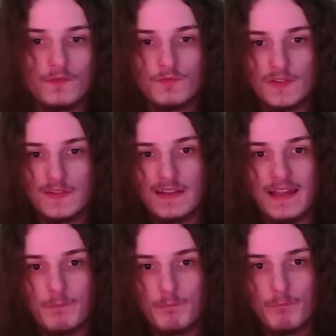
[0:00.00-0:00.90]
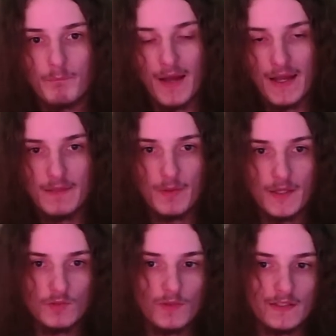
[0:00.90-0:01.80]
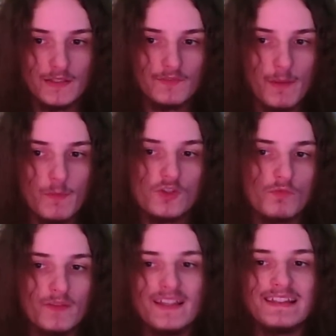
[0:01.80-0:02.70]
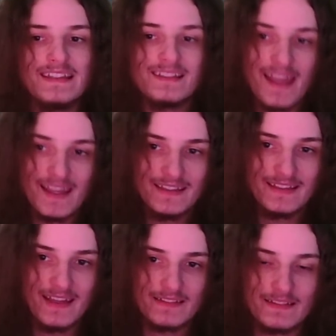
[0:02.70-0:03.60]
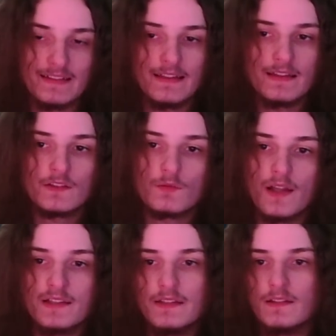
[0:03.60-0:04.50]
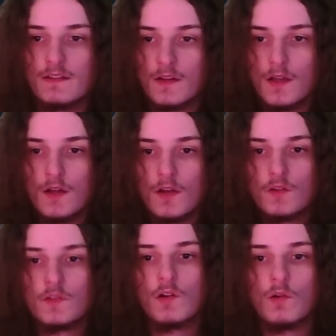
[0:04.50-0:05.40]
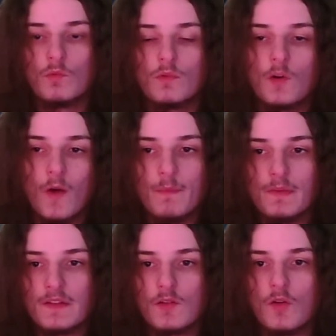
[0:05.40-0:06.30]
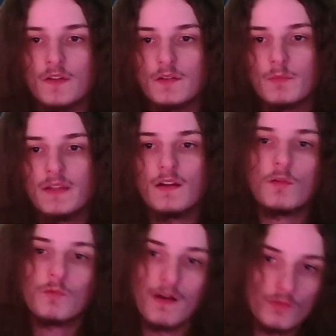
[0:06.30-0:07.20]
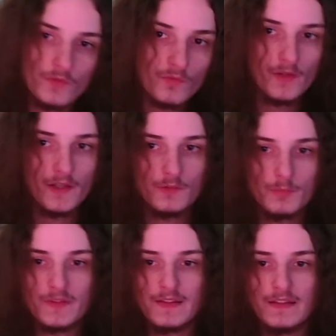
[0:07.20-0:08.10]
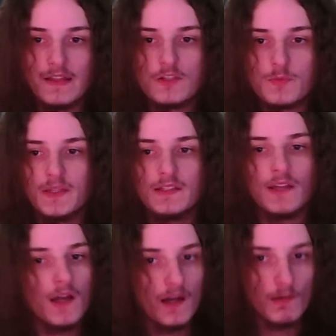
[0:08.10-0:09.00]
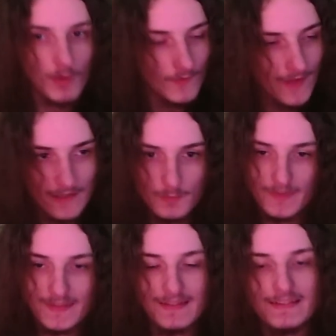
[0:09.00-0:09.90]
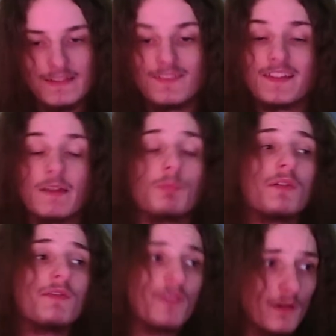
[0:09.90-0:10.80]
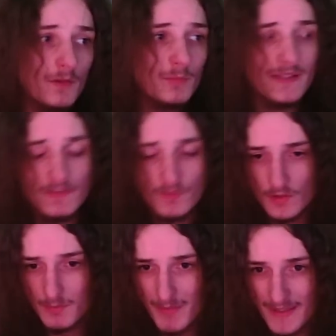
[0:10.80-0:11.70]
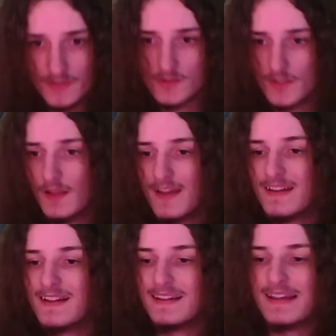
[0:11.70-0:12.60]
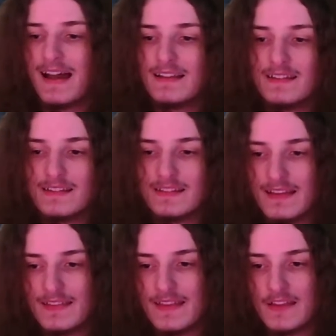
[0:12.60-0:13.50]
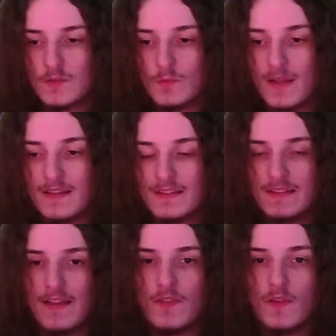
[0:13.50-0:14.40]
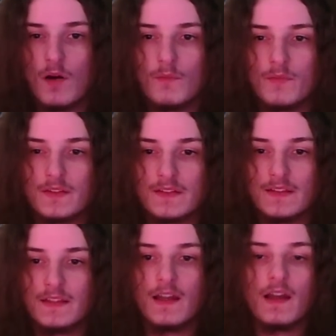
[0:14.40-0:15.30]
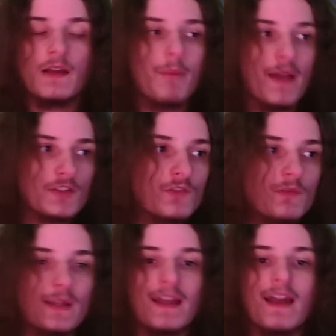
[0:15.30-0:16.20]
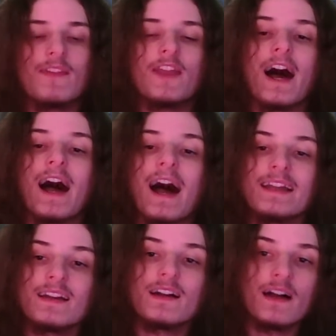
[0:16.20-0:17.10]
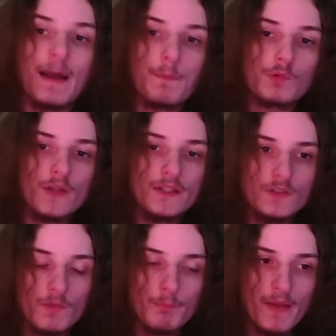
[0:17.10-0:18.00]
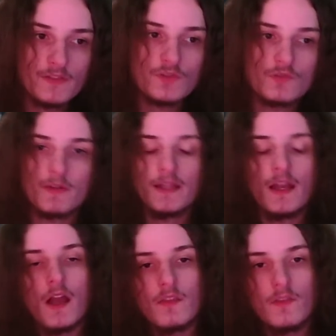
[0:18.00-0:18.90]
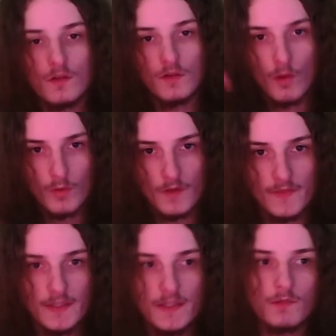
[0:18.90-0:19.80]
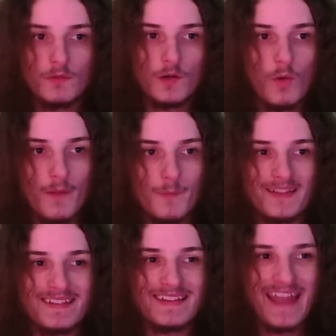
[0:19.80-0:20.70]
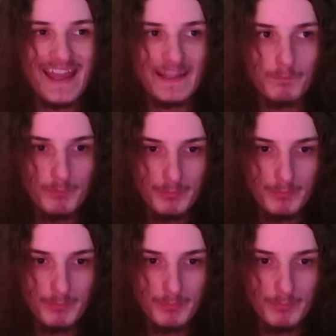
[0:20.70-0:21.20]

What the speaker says: of still get by doing enough damage, you really need tanky tanks, and that is right here. So requirements are going to be around 300% HP, around 100% defense, and preferably, if you can manage it, a Guardian set, as well as then obviously a Bastion Ring. The higher upgraded your Bastion Ring, the lower the gear requirements can